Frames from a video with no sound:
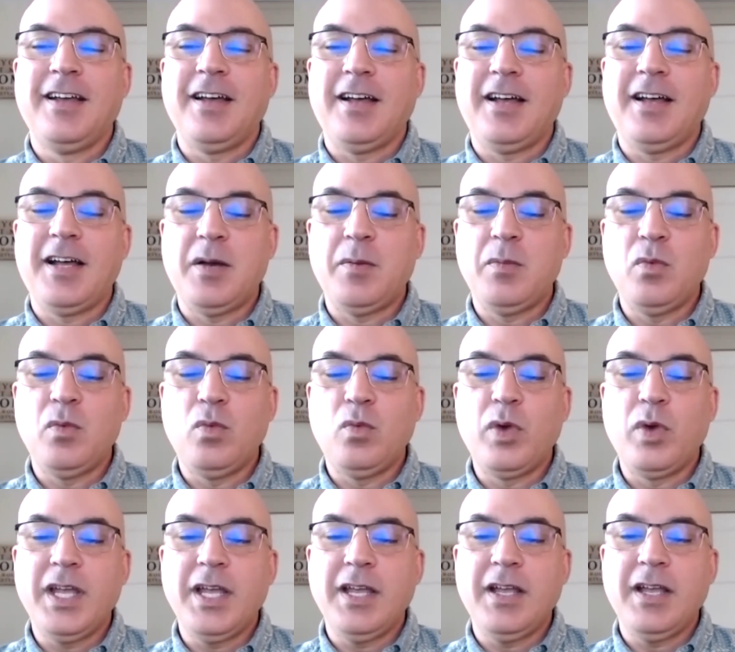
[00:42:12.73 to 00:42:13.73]

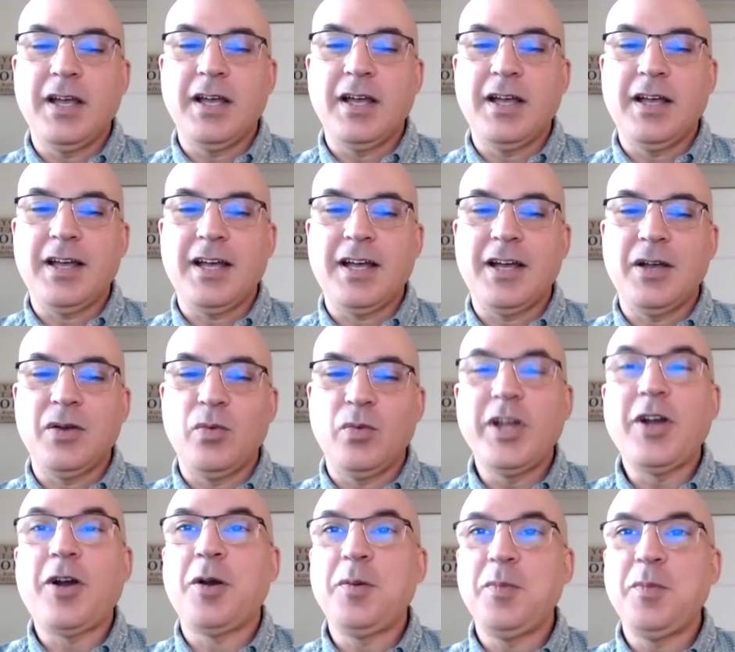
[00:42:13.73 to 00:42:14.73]
We
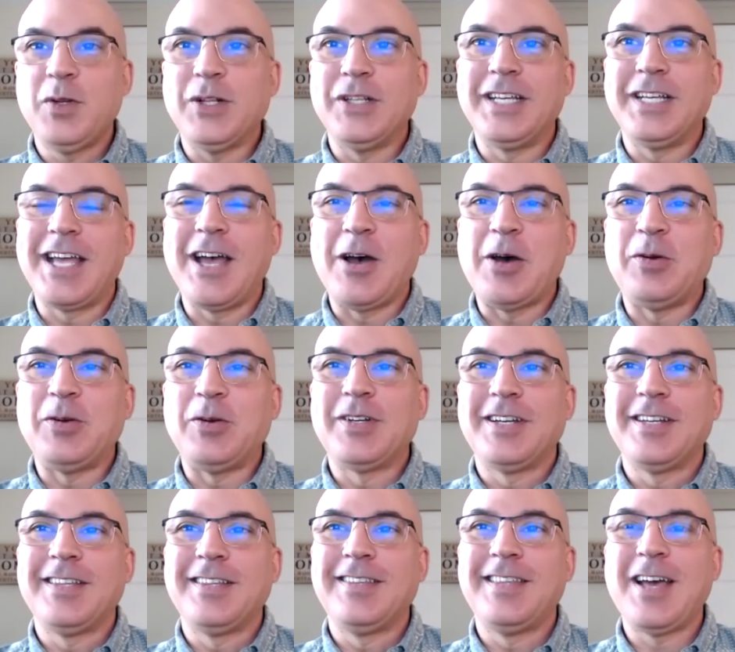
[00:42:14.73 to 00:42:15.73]
are building out
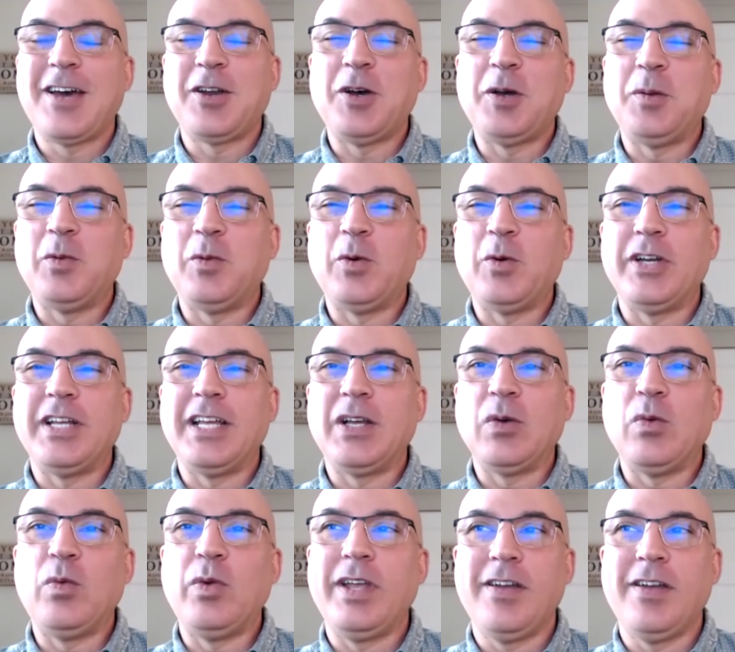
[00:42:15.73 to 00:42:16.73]
that onboarding.
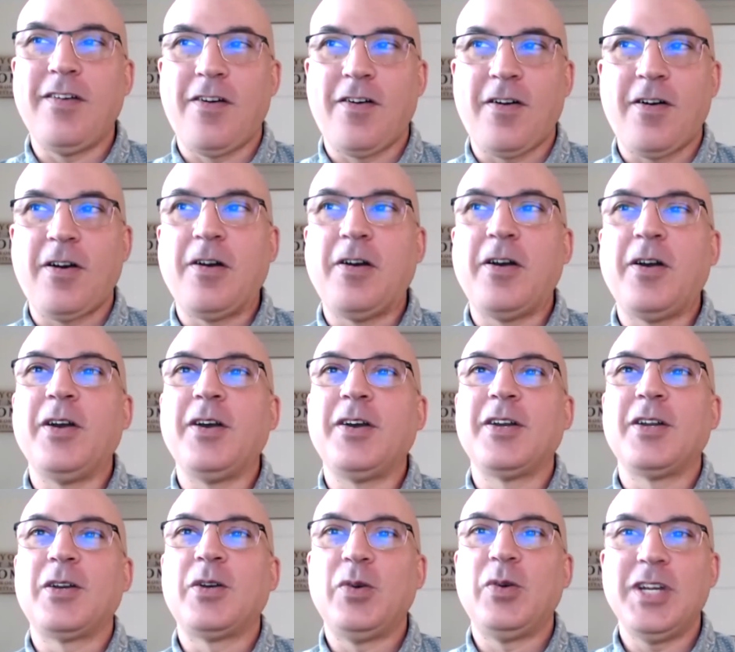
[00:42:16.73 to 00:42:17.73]
We are
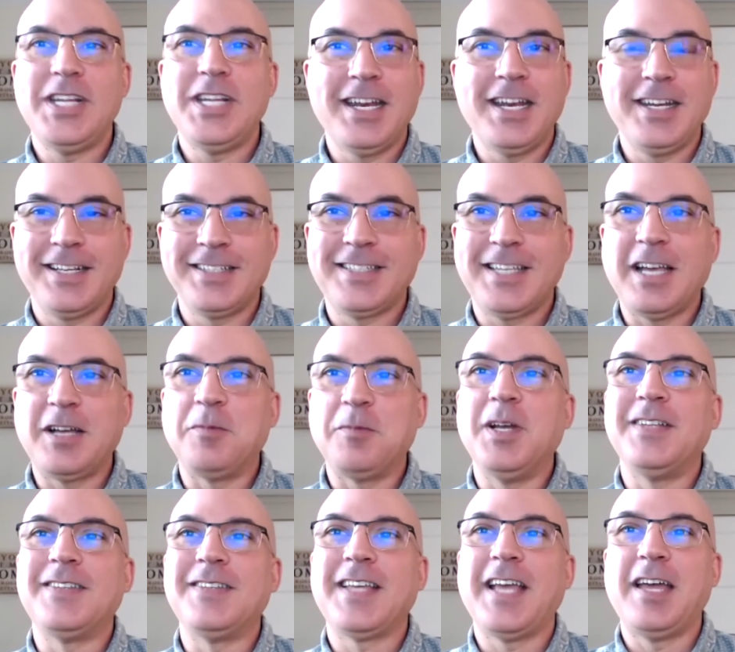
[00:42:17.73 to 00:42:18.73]
creating
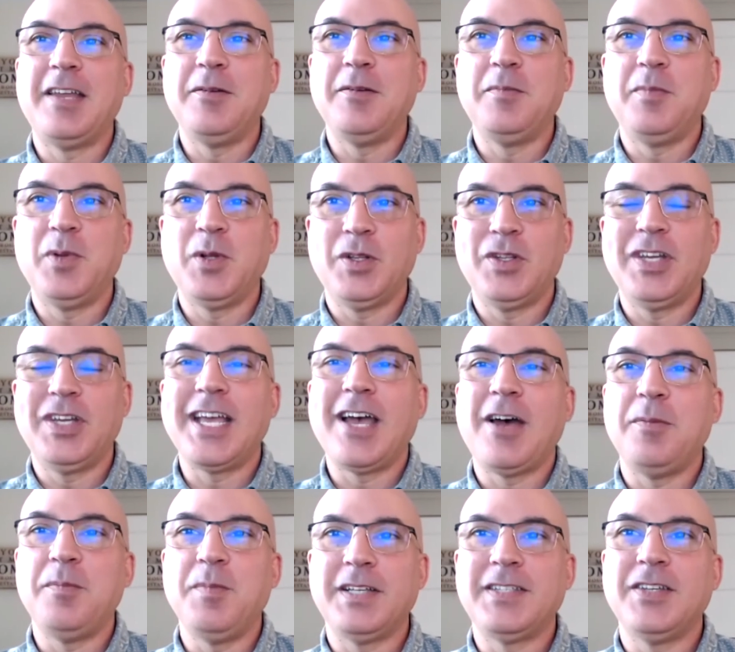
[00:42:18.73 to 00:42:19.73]
segments and building
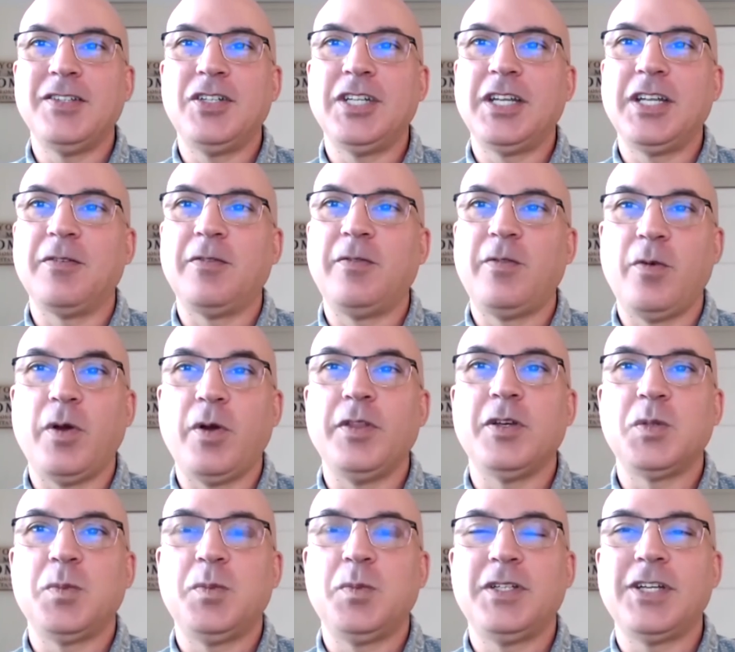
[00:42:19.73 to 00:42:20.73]
out messaging for
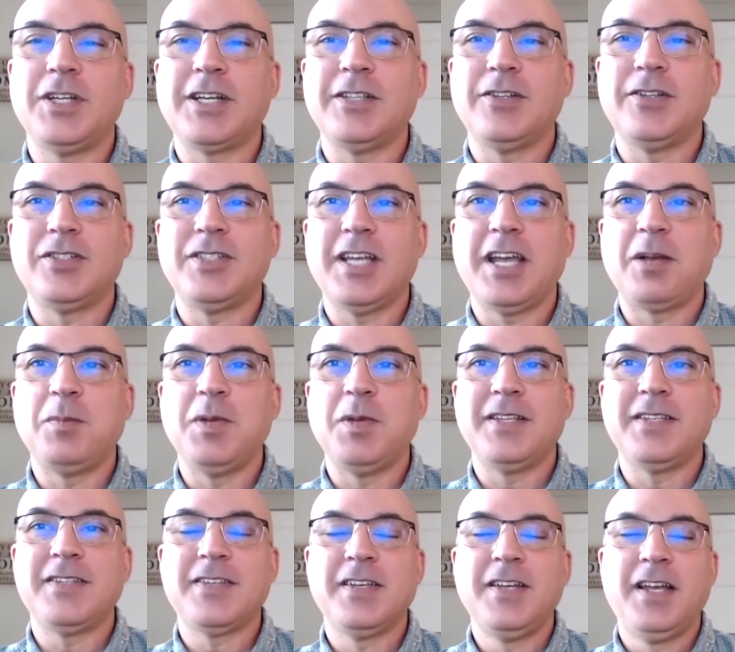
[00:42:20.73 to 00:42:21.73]
those particular
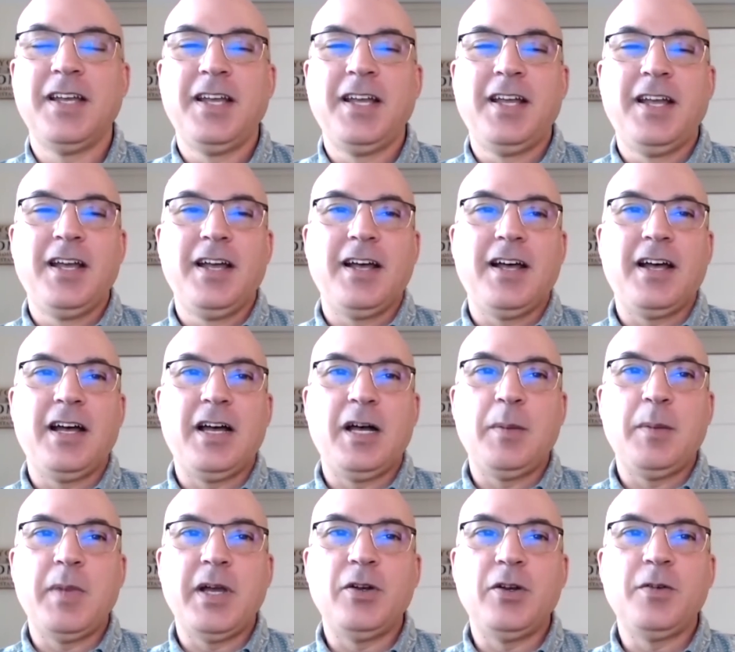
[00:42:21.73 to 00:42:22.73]
segments.
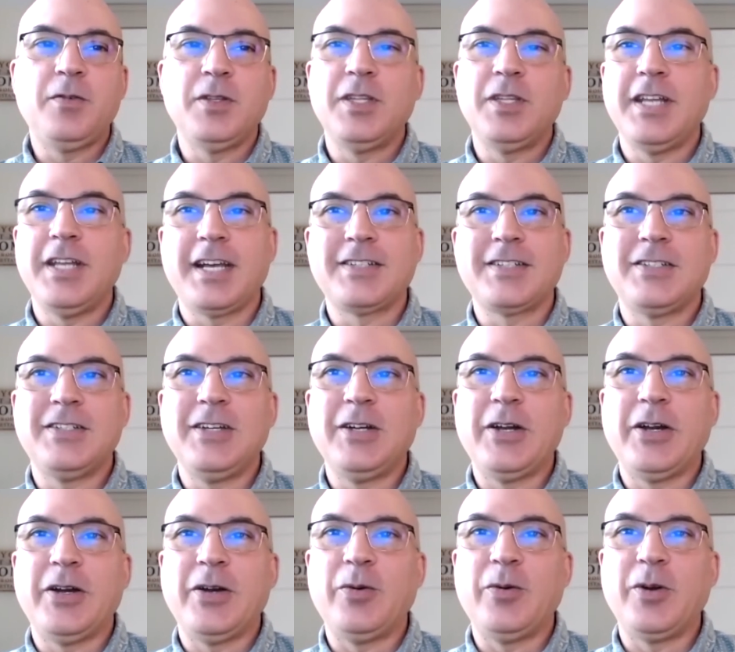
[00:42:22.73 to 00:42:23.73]
And over the next
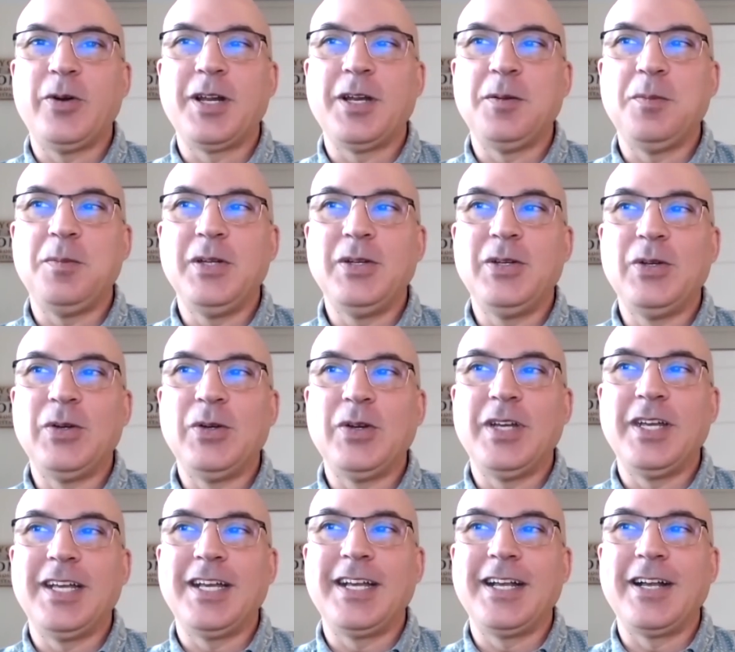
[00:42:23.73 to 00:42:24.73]
year, we're going to be
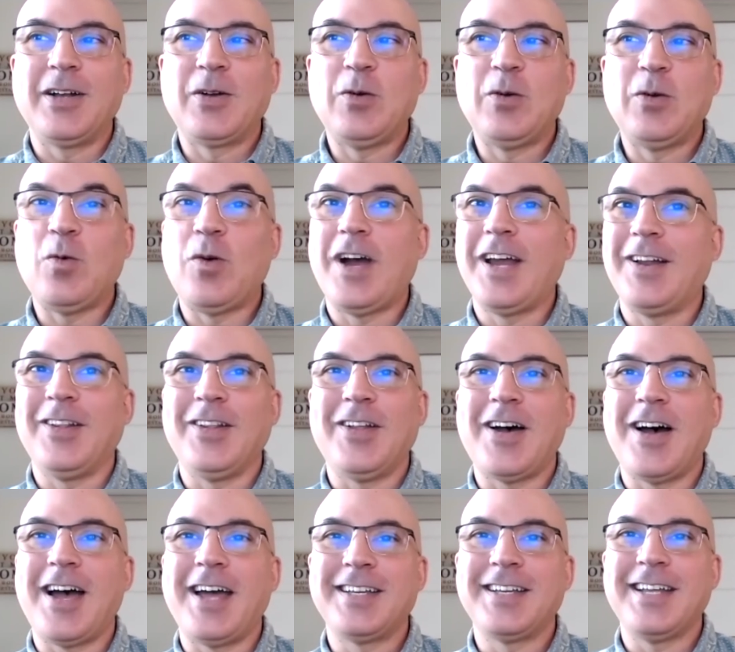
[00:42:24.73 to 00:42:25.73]
doing quite a
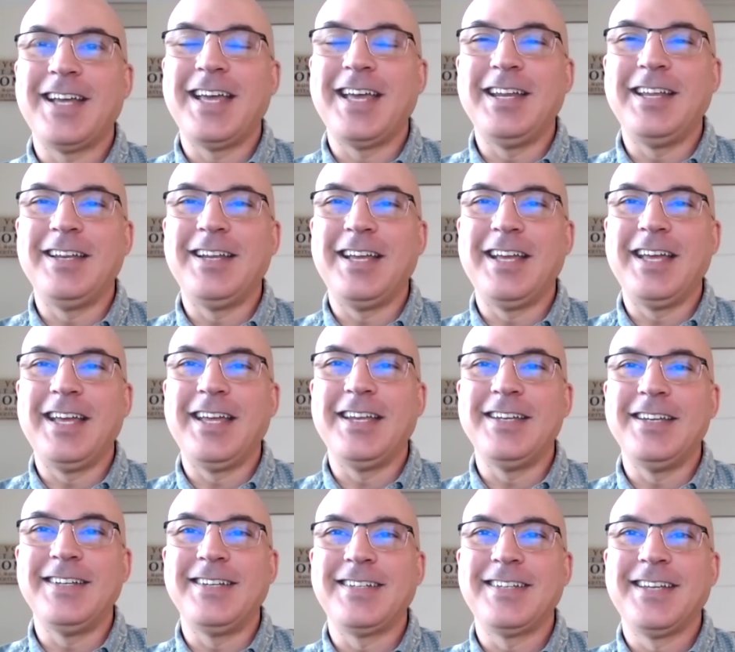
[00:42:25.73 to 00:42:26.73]
lot, and
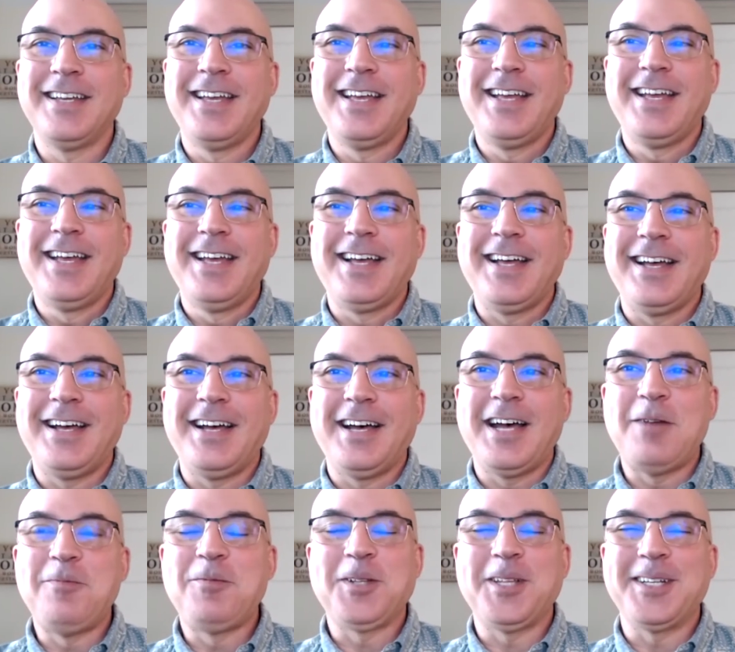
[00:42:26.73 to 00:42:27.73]

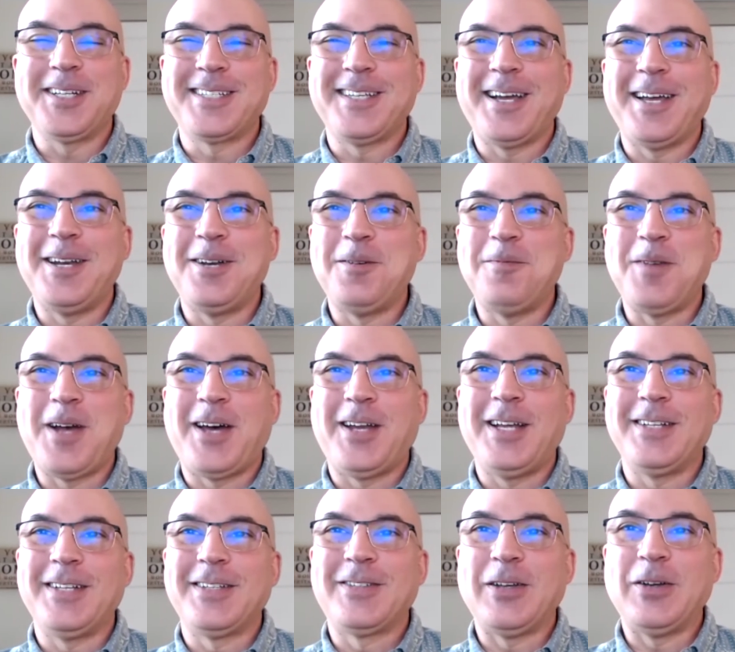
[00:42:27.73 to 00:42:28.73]
I'm really excited about
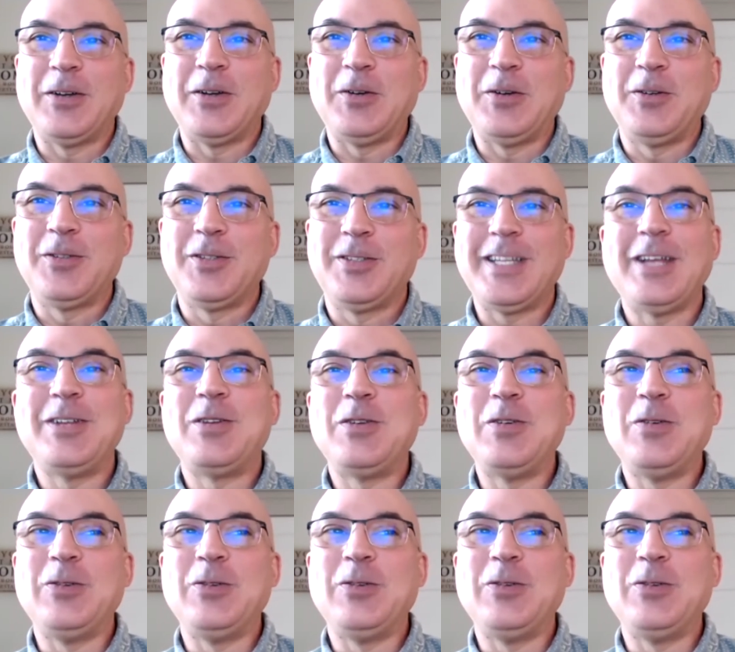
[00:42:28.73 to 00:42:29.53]
it. So stay tuned,